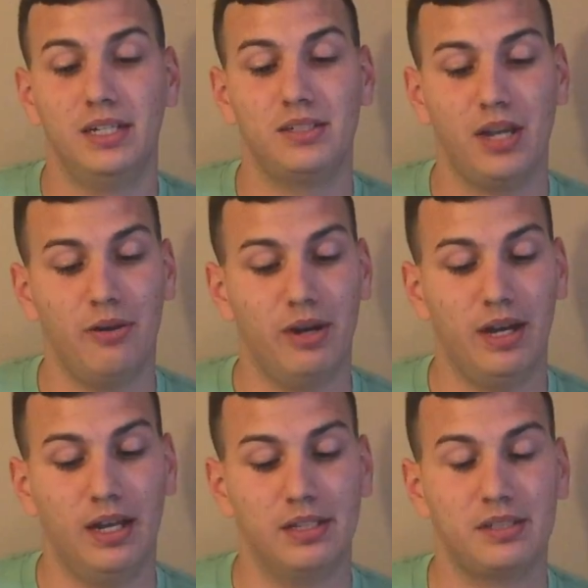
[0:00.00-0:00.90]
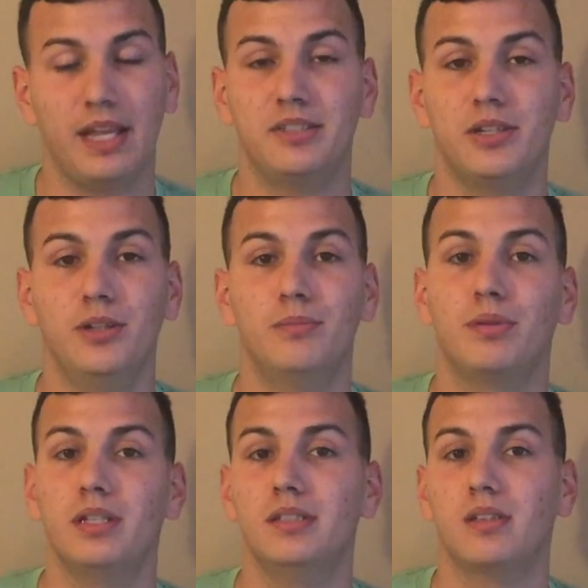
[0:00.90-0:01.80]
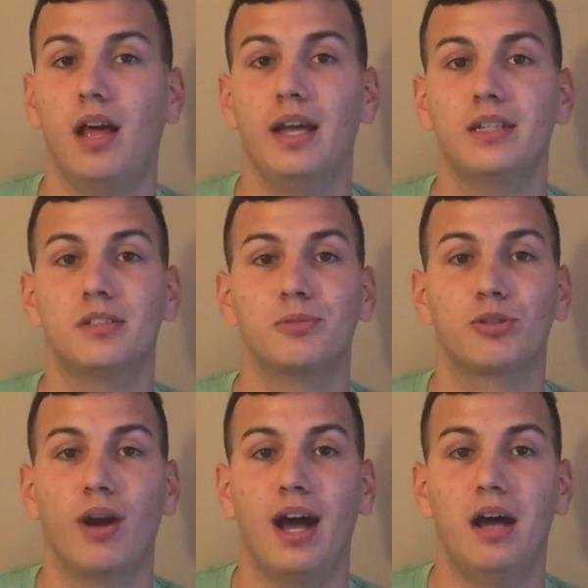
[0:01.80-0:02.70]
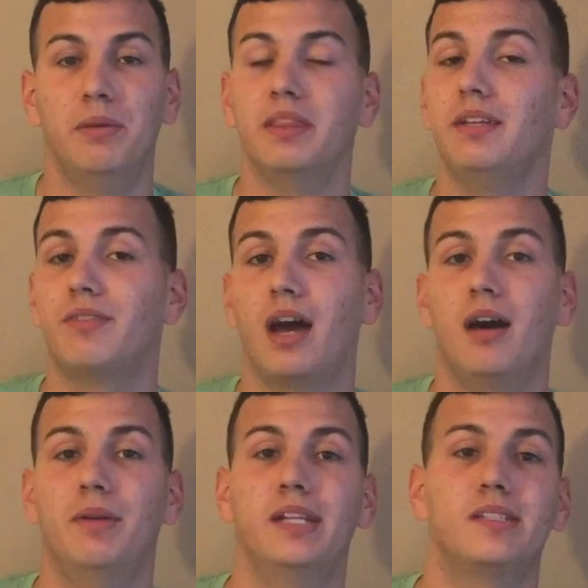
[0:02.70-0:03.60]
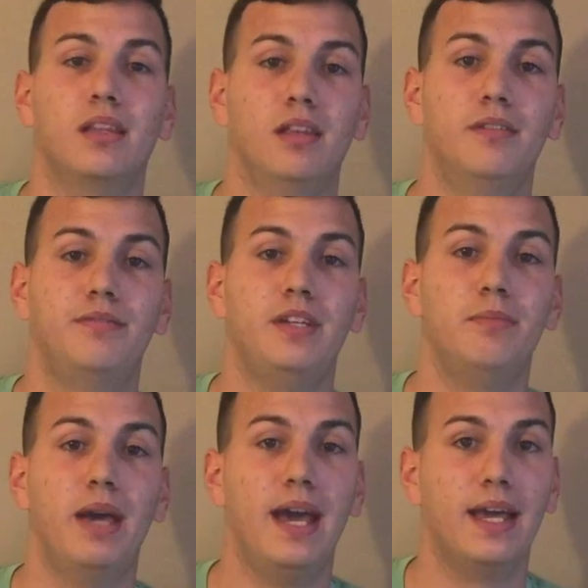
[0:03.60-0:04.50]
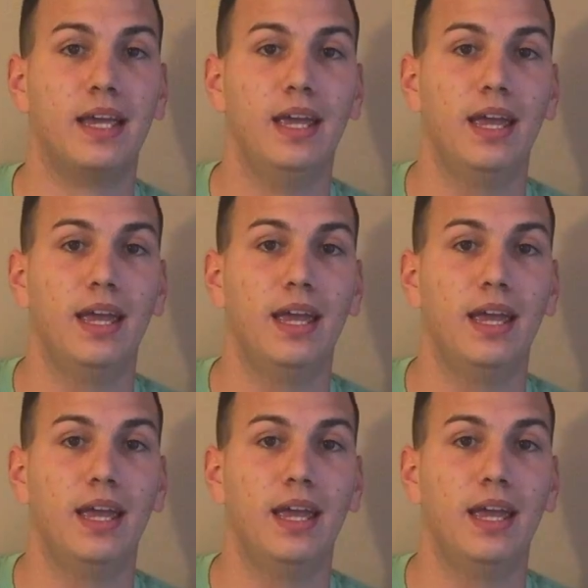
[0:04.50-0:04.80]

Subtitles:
So stay tuned. Please like, subscribe, and leave comments. I love feedback,